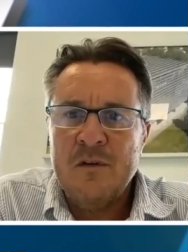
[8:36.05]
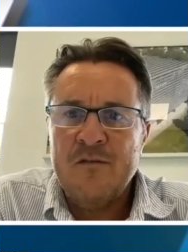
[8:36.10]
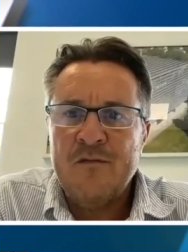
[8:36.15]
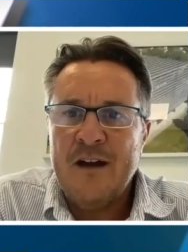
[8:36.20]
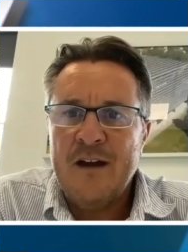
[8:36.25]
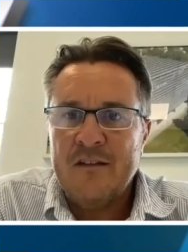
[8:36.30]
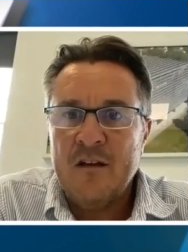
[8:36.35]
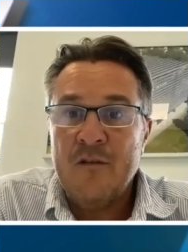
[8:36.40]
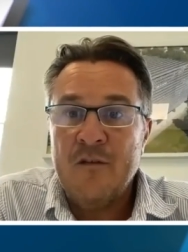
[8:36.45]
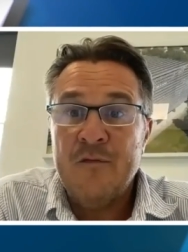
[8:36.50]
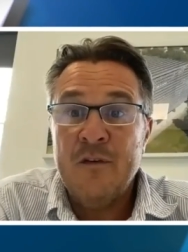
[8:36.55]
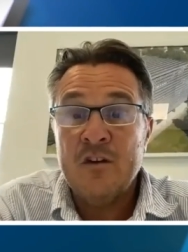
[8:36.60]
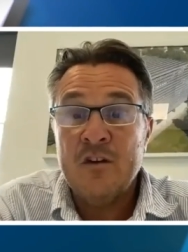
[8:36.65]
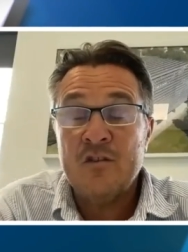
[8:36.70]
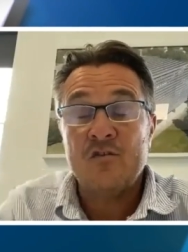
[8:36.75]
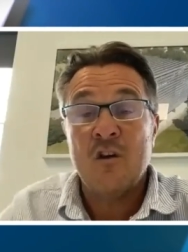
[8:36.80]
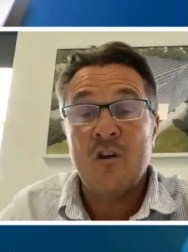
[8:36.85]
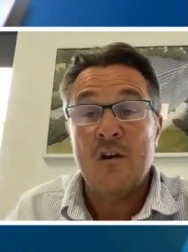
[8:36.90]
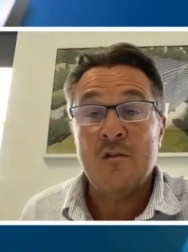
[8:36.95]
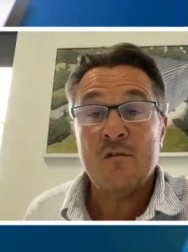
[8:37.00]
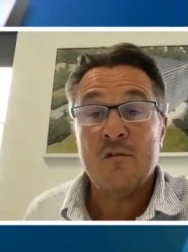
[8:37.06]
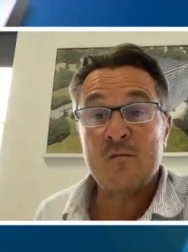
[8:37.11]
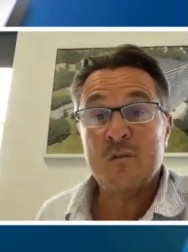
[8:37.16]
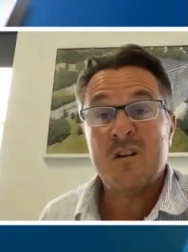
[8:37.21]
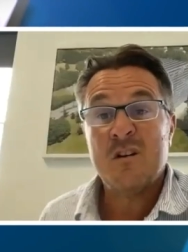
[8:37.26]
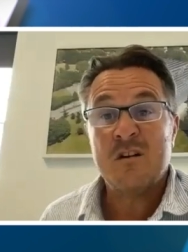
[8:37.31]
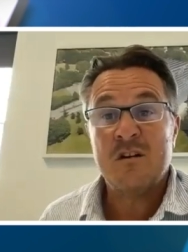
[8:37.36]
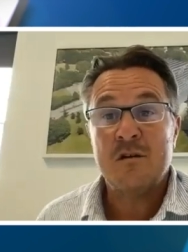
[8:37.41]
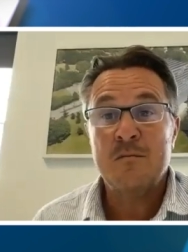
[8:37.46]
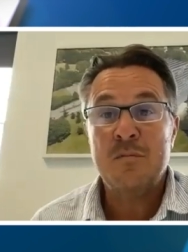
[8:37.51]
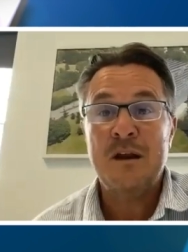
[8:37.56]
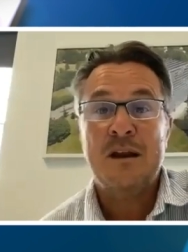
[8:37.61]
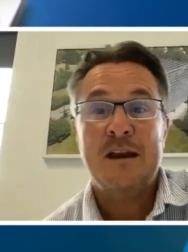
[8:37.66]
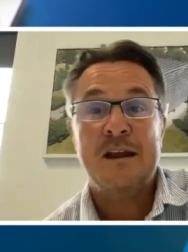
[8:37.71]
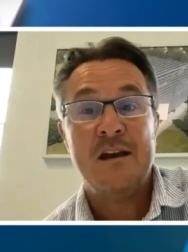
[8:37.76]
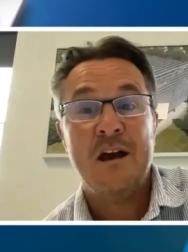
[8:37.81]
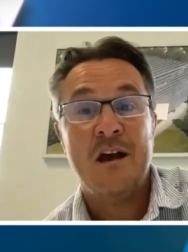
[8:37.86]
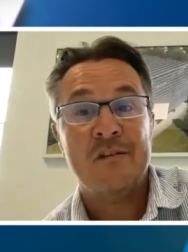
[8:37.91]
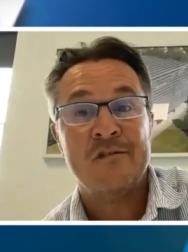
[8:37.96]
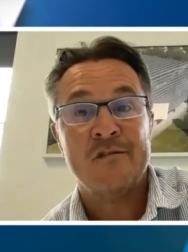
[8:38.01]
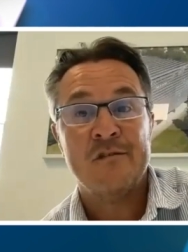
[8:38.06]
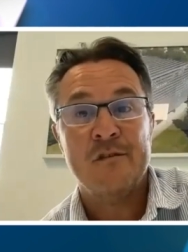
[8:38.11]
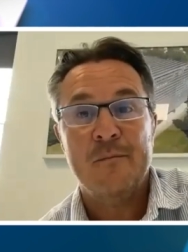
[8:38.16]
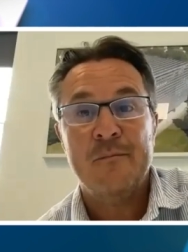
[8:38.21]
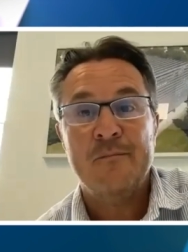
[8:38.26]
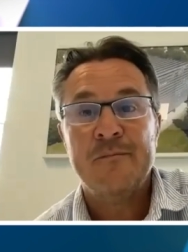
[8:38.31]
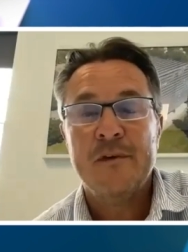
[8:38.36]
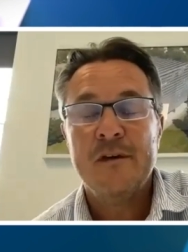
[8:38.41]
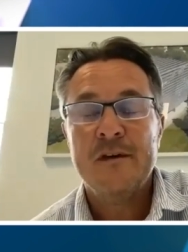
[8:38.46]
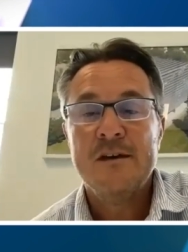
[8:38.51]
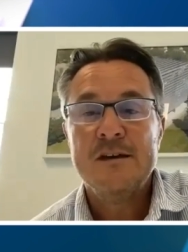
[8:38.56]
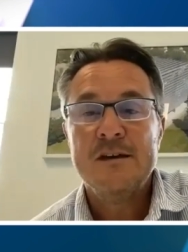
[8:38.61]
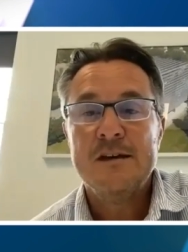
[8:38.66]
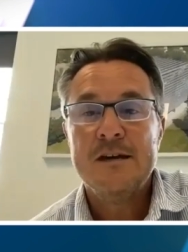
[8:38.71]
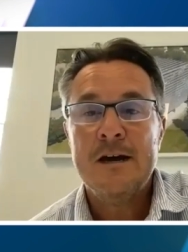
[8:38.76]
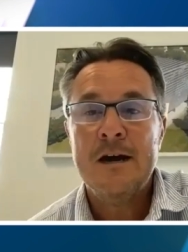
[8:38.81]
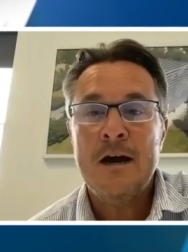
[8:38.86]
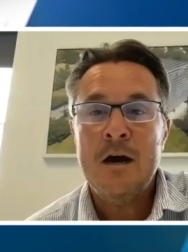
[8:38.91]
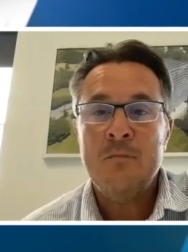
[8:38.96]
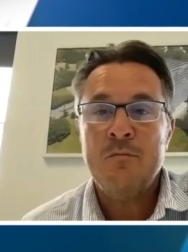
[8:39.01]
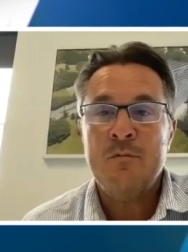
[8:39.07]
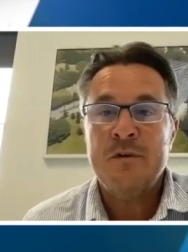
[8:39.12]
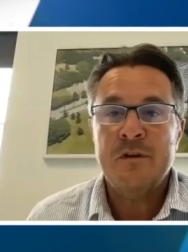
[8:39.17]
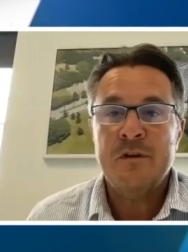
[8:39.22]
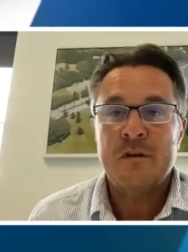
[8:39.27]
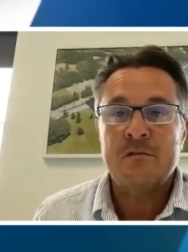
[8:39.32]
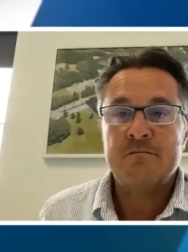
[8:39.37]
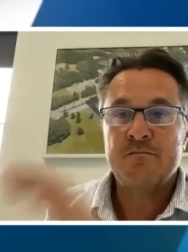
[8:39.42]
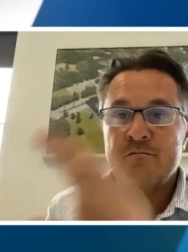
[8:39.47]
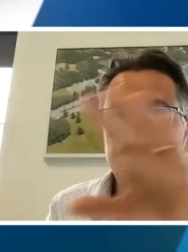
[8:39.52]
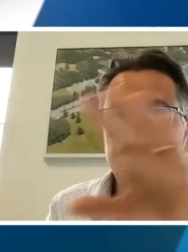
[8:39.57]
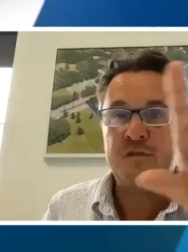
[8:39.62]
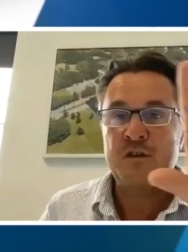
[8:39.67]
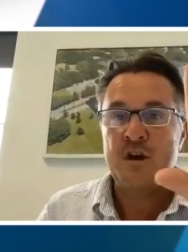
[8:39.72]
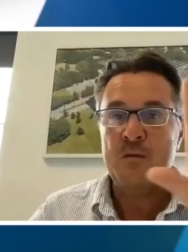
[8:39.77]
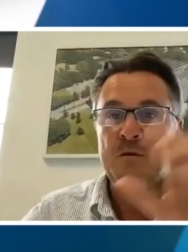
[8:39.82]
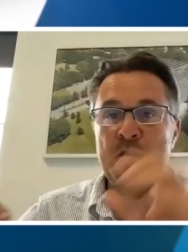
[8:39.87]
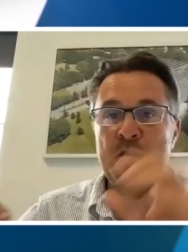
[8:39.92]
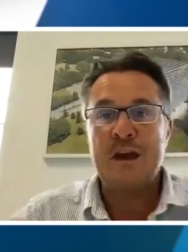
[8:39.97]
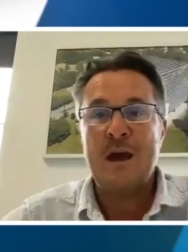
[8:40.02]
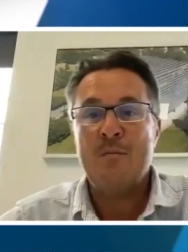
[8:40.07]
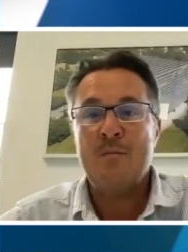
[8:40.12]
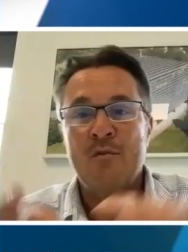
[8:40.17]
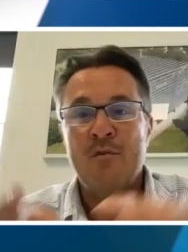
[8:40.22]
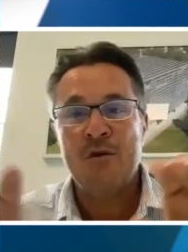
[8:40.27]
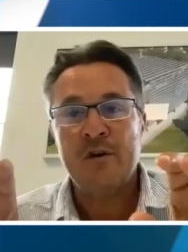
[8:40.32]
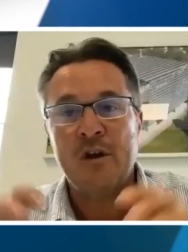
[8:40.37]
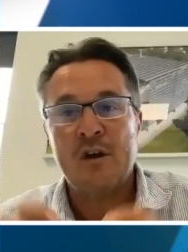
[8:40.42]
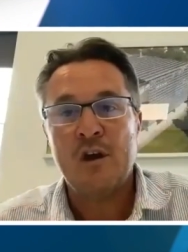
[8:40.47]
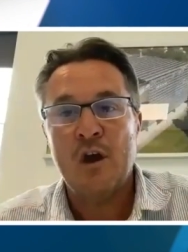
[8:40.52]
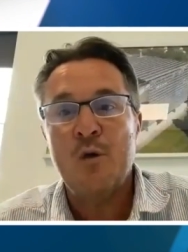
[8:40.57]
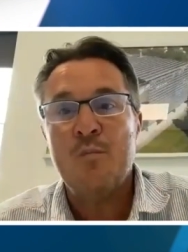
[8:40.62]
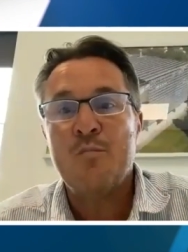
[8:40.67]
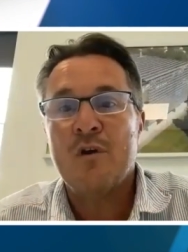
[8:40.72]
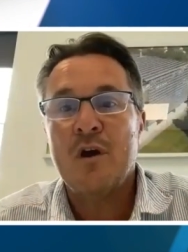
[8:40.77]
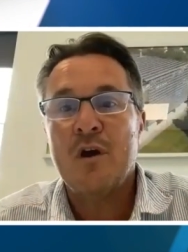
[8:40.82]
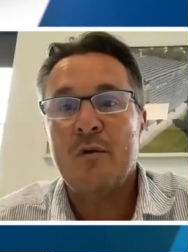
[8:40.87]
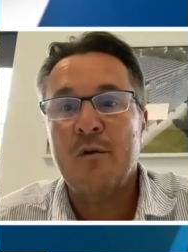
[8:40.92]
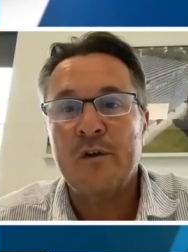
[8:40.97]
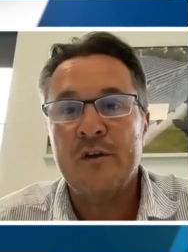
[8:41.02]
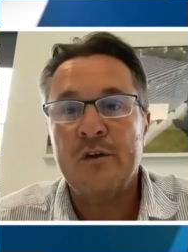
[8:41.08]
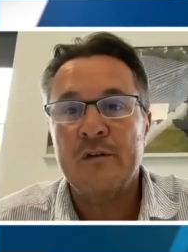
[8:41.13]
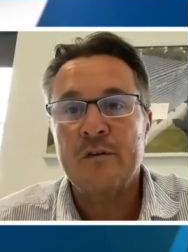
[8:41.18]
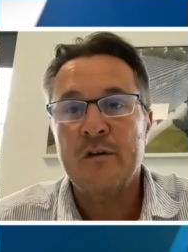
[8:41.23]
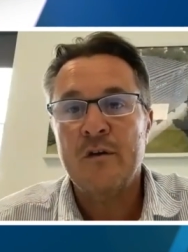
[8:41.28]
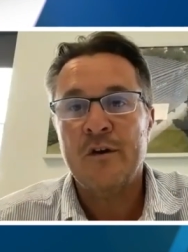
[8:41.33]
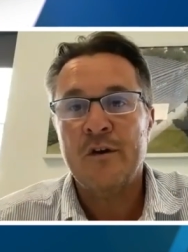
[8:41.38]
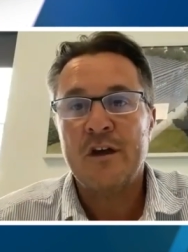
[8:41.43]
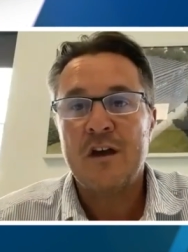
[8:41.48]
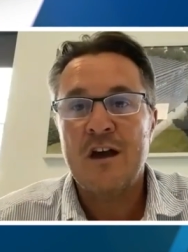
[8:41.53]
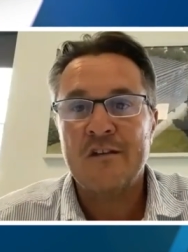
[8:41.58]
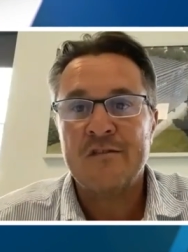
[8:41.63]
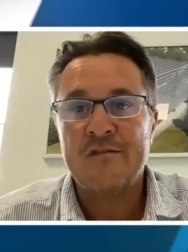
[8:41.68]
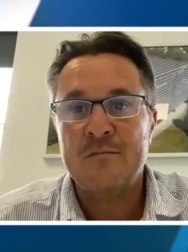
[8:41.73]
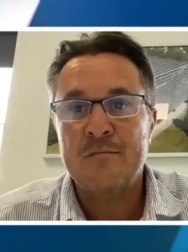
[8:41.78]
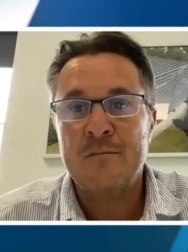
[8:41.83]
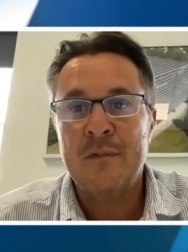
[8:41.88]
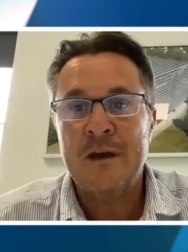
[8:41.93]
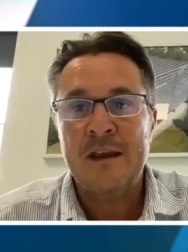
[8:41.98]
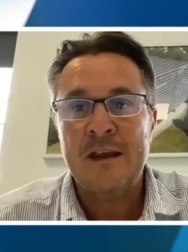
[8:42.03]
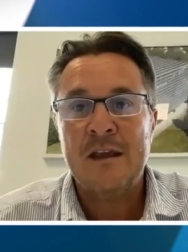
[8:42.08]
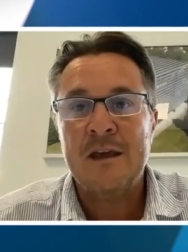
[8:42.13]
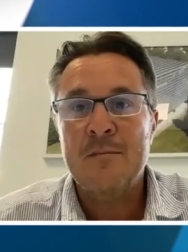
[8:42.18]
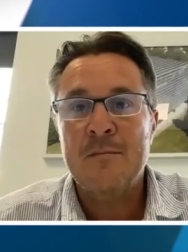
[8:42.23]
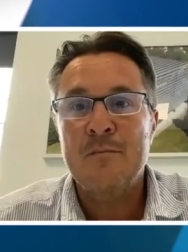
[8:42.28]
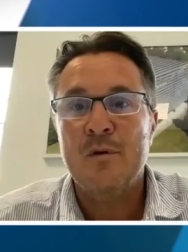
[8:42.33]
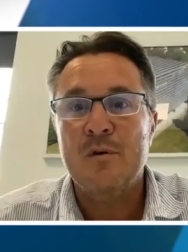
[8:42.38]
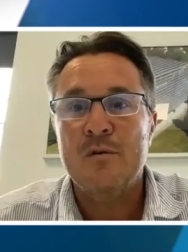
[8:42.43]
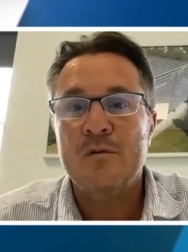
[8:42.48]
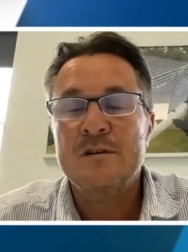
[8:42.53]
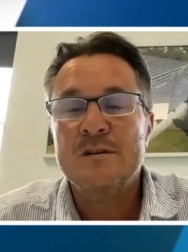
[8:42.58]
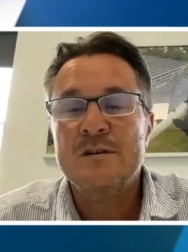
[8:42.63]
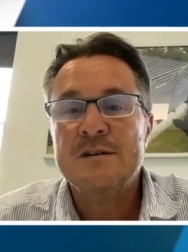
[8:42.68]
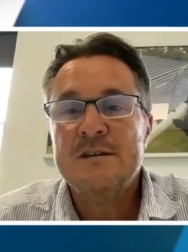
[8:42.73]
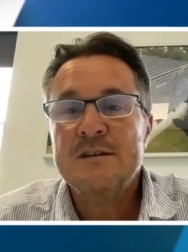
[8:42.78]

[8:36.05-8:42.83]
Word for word: In fact, our first drones were completely custom um, with a thermal camera and a GoPro on, on a custom made gimbal.